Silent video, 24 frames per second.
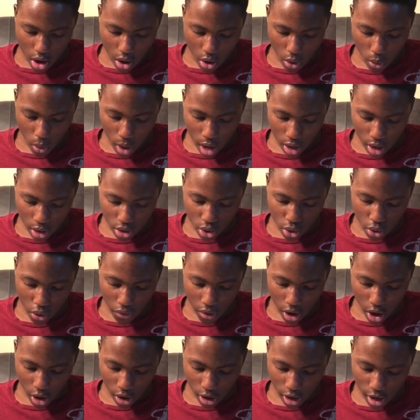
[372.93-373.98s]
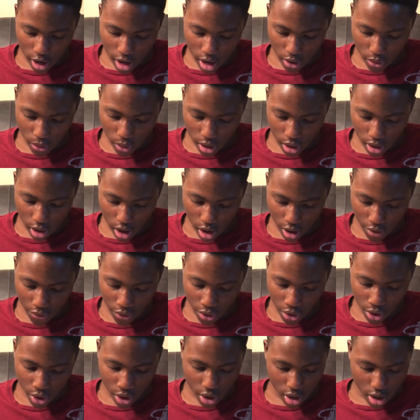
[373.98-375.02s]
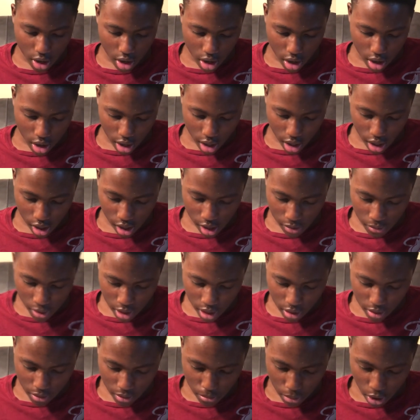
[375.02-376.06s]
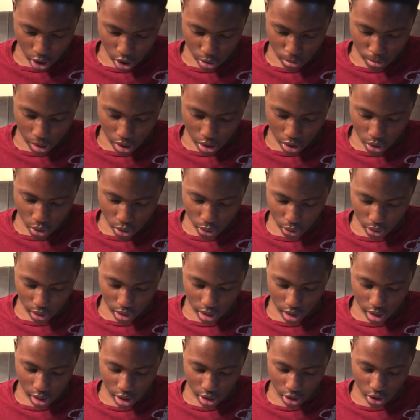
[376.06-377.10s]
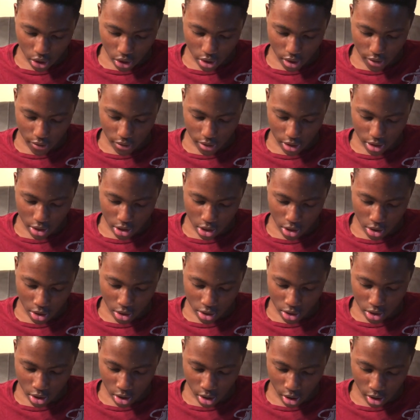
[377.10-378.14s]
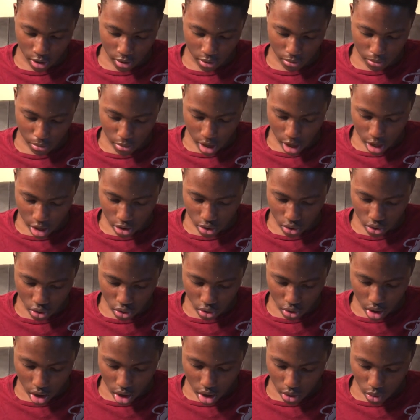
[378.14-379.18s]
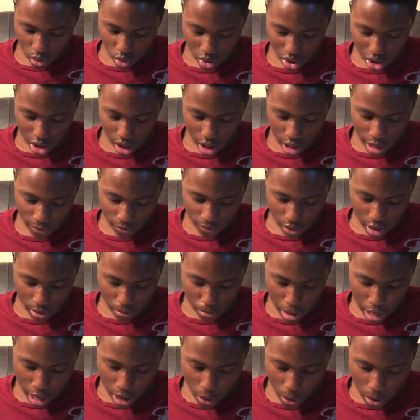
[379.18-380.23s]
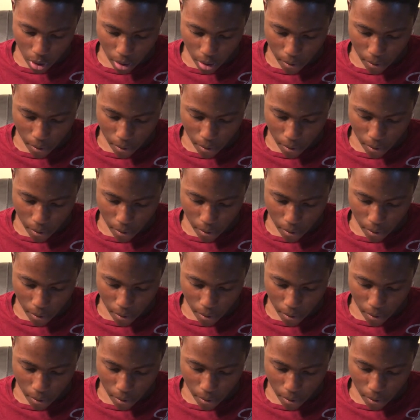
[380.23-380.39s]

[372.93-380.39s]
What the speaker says: While Duvalier recovered, Clement Barbeau, leader of the Tonton Macoute, was left in power.